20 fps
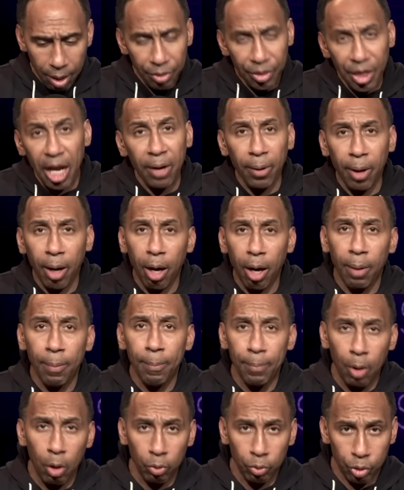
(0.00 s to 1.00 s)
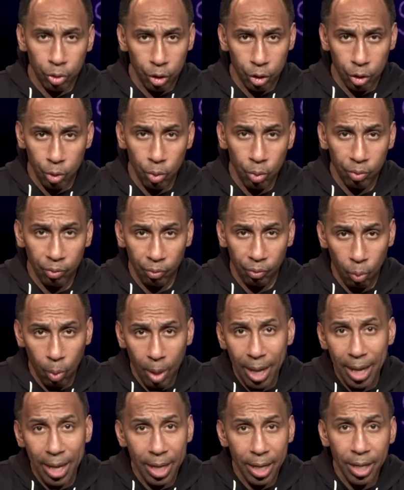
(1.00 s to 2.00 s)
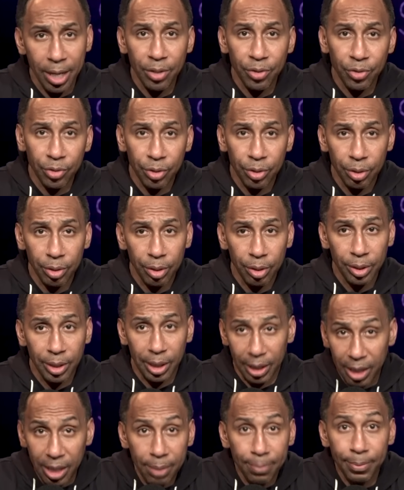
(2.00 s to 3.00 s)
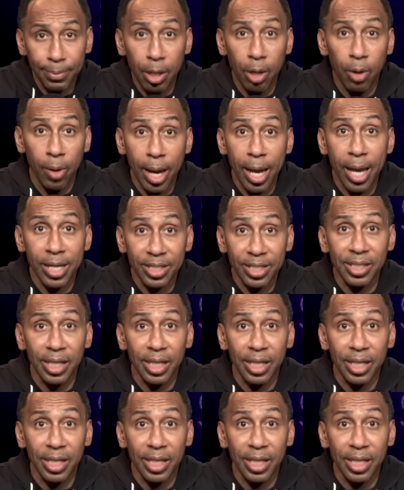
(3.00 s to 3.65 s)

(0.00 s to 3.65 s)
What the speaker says: there are a multitude of ways to keep your ass